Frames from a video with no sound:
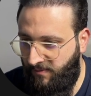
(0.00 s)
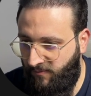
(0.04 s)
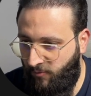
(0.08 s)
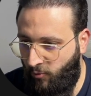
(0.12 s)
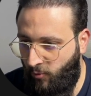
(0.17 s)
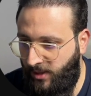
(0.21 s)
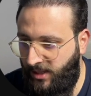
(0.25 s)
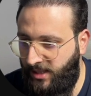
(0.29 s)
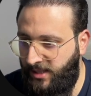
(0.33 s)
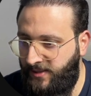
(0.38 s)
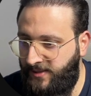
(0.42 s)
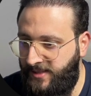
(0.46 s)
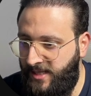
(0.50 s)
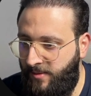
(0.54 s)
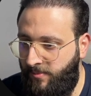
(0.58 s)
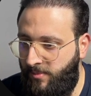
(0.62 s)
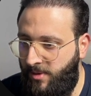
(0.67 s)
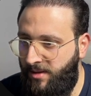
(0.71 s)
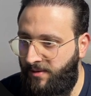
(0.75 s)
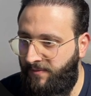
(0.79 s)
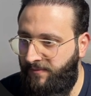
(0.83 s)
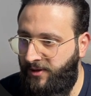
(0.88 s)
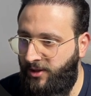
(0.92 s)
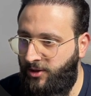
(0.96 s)
If we
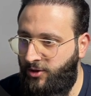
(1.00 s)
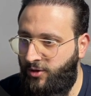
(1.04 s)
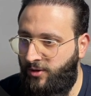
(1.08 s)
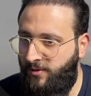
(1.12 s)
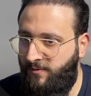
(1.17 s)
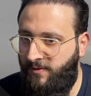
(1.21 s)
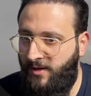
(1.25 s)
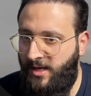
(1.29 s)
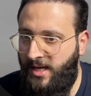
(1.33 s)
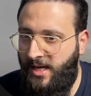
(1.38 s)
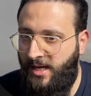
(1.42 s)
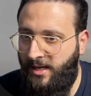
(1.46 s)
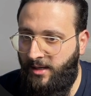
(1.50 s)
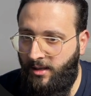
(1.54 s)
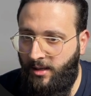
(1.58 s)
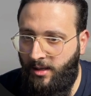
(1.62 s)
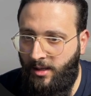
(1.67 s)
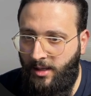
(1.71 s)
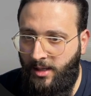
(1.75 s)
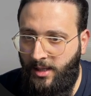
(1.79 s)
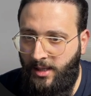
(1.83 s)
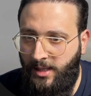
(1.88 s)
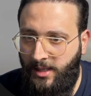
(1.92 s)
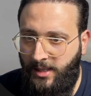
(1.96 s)
disable the feature flag,
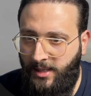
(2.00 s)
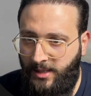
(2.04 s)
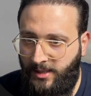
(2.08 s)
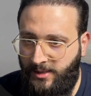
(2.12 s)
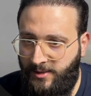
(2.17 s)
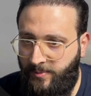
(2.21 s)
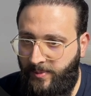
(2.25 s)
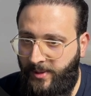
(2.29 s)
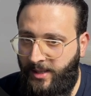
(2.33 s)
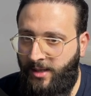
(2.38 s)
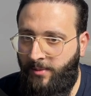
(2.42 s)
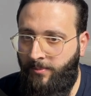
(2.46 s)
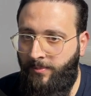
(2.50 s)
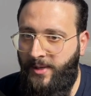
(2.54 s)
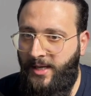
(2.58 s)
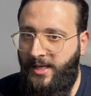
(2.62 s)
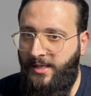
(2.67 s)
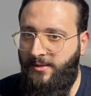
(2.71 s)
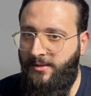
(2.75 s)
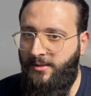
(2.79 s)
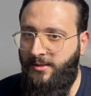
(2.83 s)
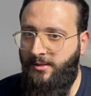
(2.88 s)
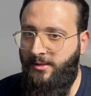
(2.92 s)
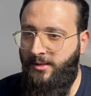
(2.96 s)
it's been
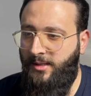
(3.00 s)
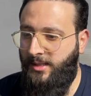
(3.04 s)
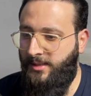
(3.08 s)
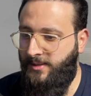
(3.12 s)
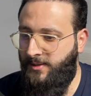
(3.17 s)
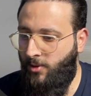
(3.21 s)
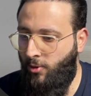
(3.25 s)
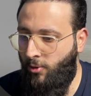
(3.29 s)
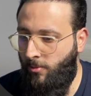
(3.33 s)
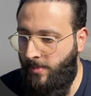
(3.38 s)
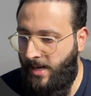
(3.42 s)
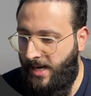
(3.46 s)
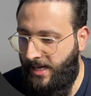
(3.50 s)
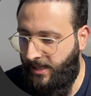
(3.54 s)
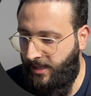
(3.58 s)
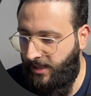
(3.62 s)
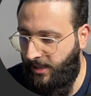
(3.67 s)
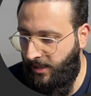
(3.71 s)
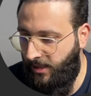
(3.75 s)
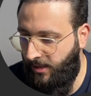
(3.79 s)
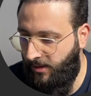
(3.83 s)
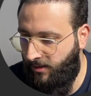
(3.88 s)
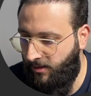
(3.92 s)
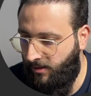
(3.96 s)
updated. Let's go back
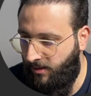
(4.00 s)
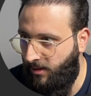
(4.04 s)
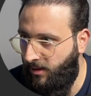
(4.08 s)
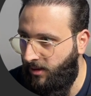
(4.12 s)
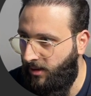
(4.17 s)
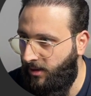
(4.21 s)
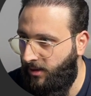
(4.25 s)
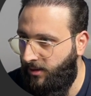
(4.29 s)
here.